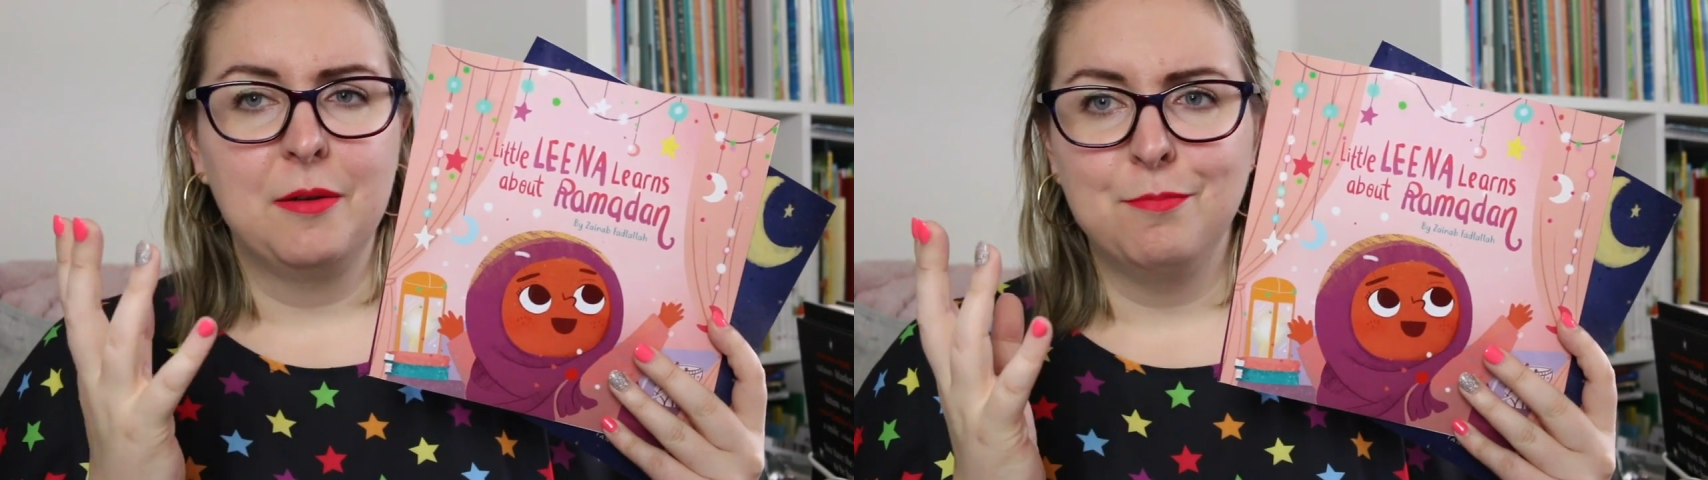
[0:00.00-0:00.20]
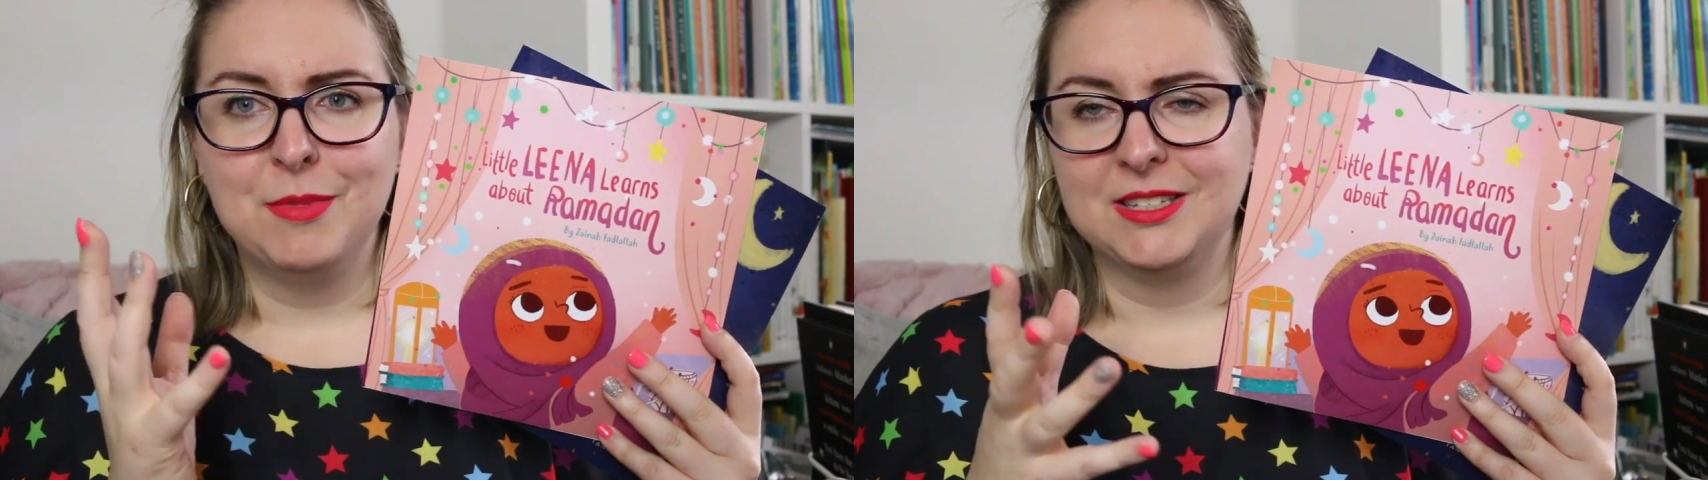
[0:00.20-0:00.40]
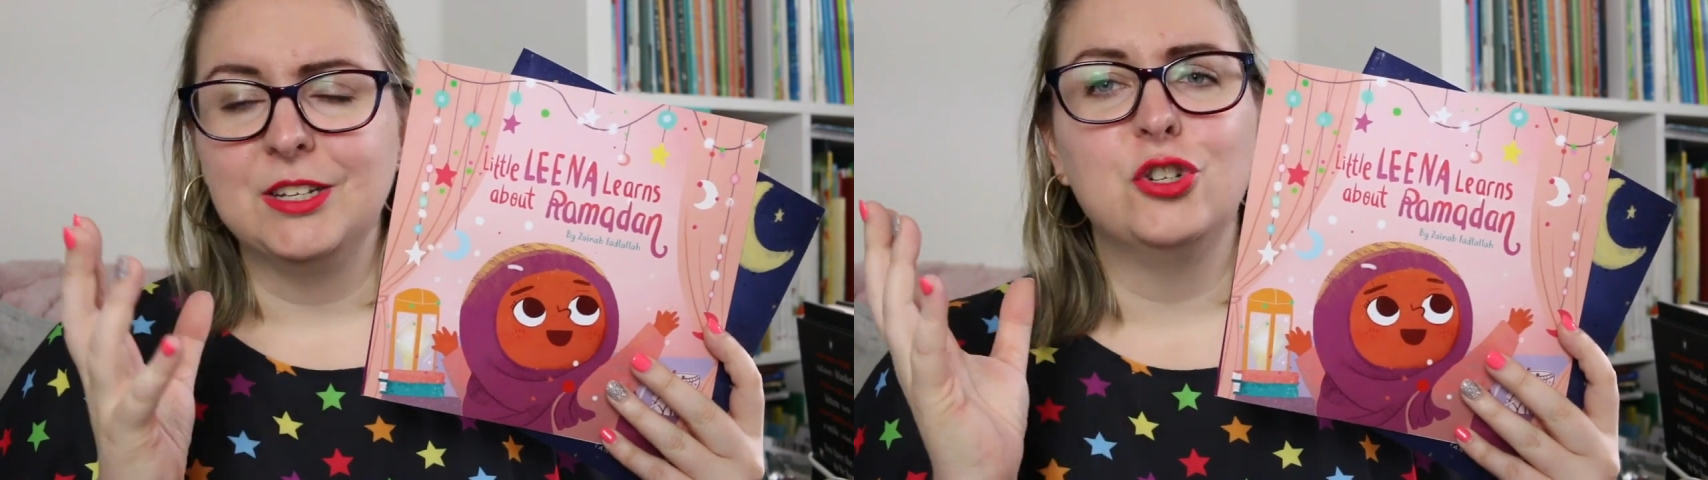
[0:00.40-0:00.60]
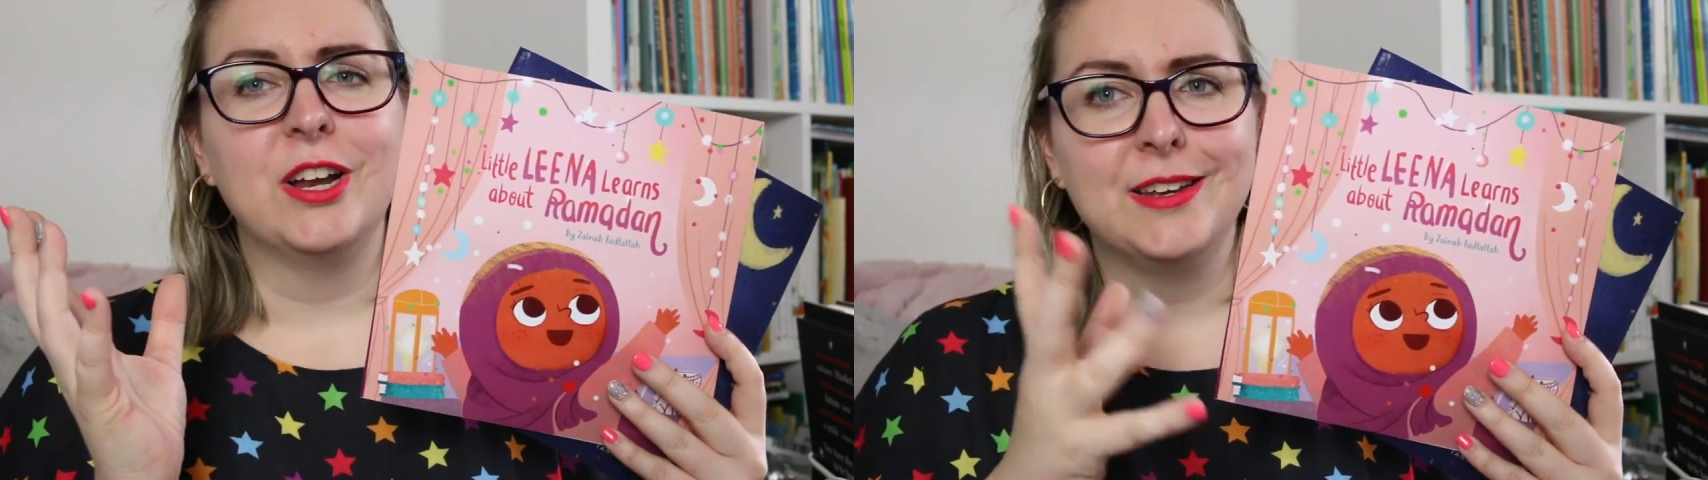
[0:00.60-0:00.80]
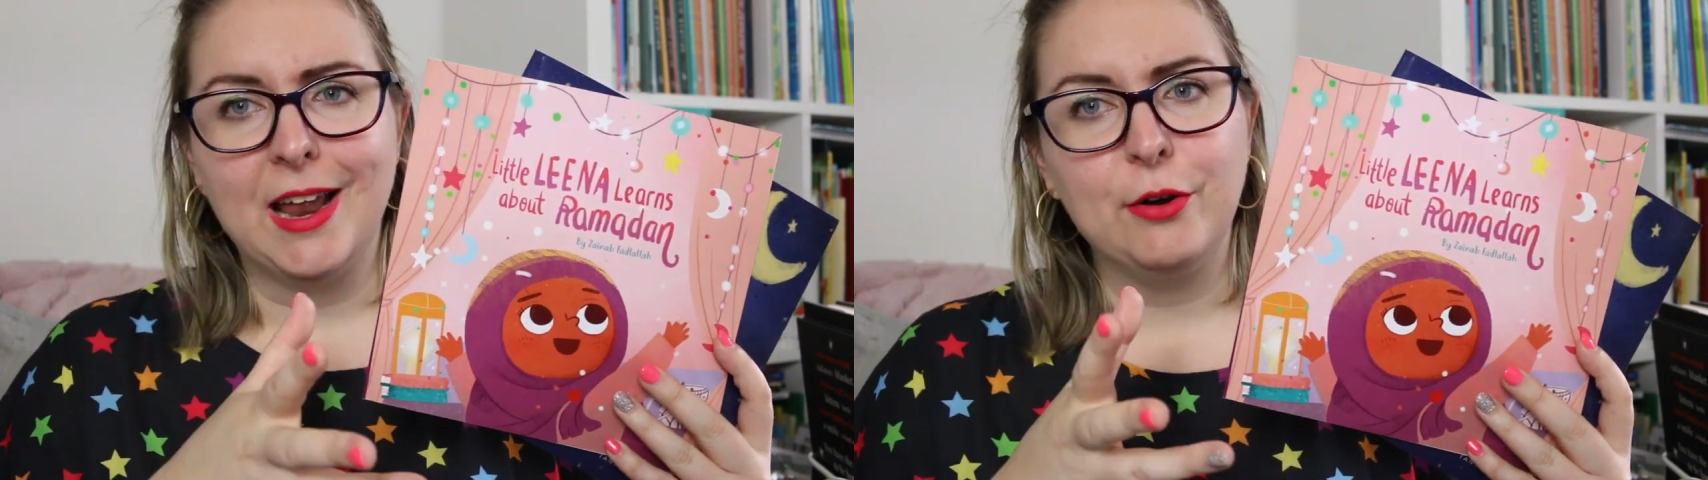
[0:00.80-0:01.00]
message
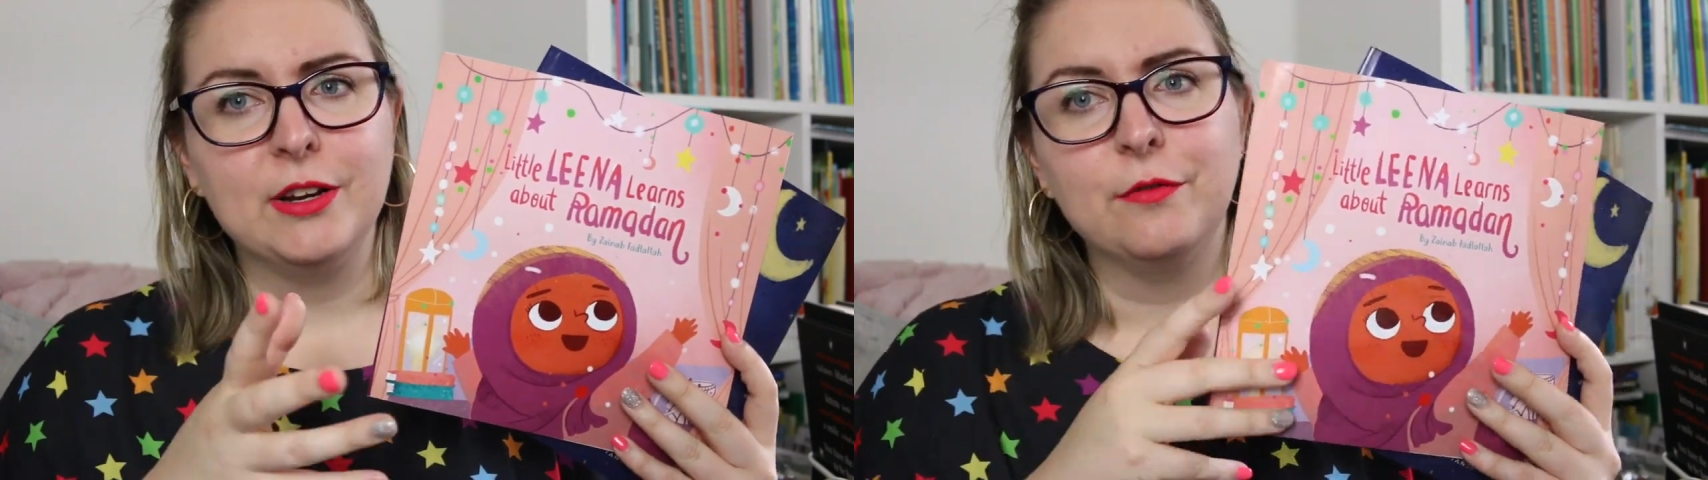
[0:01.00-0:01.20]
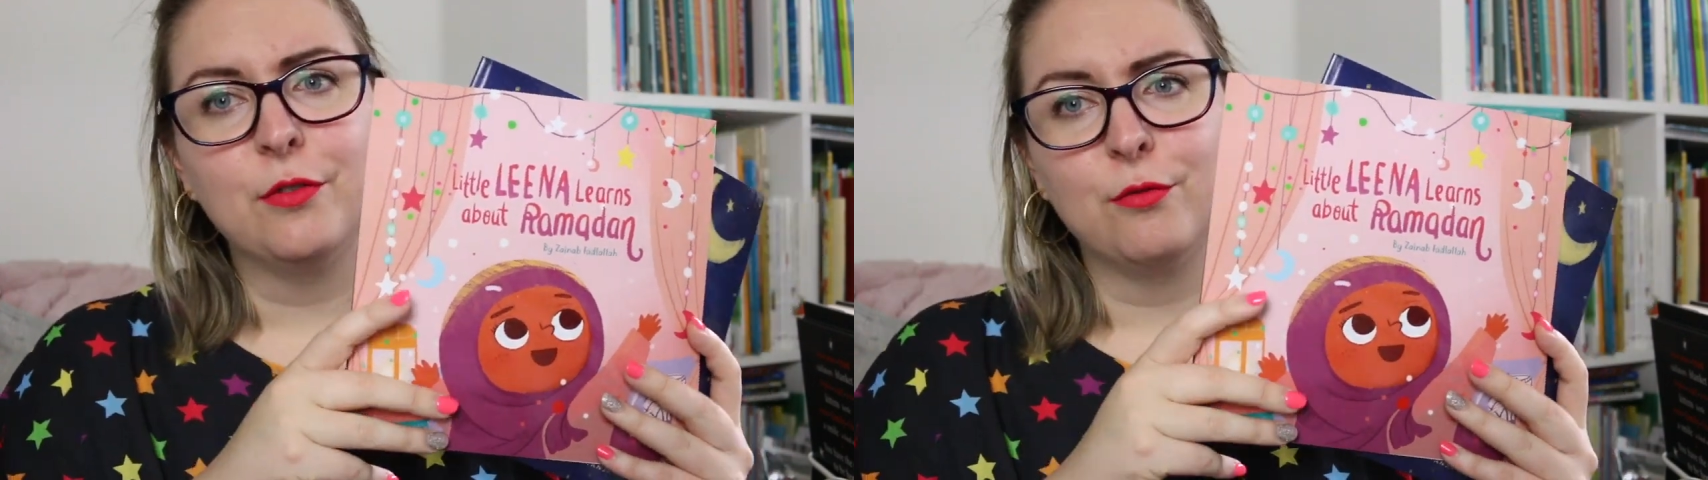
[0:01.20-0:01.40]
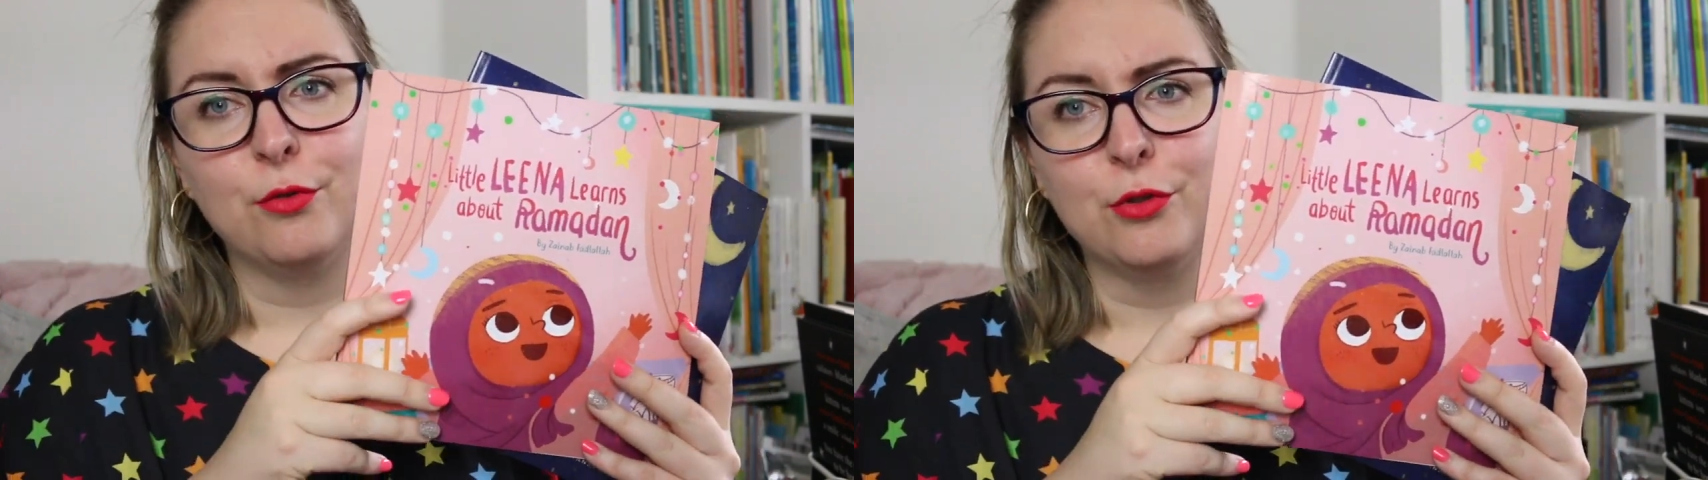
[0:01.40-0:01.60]
and narrative through